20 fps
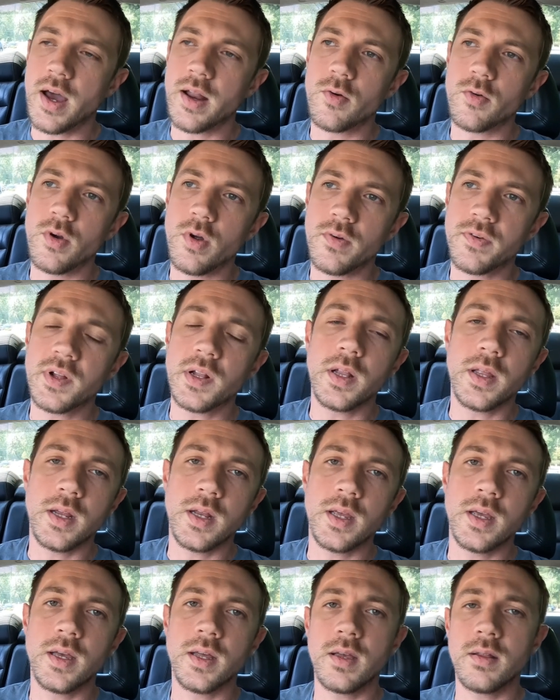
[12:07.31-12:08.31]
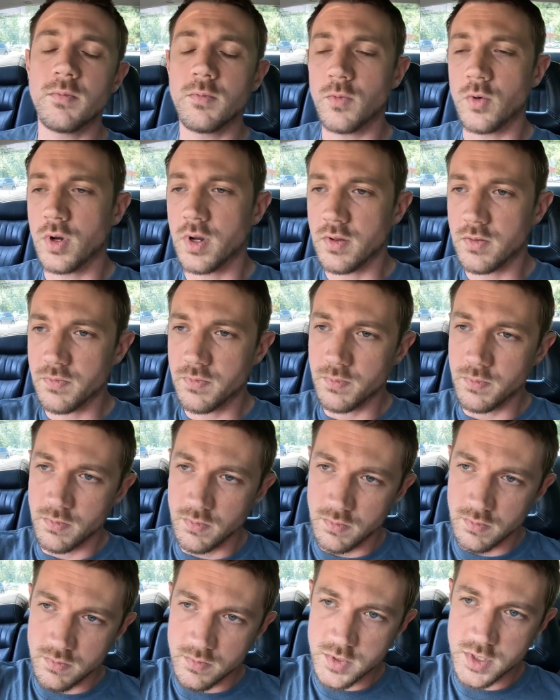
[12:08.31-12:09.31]
I don't know if cleaning it would have
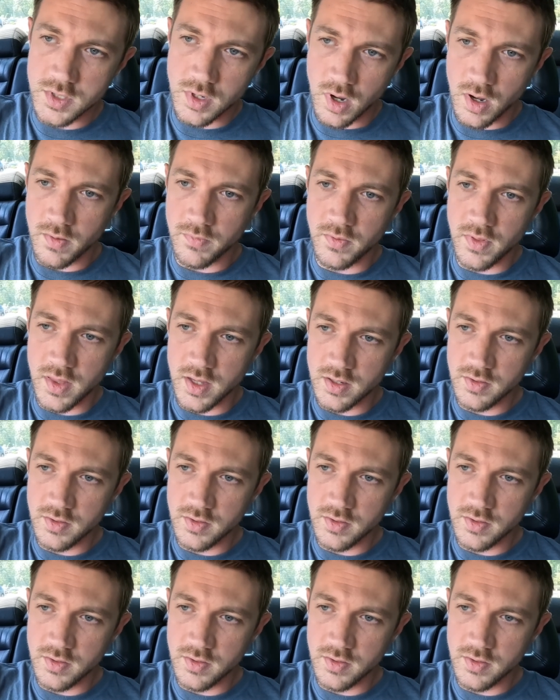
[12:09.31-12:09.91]
solved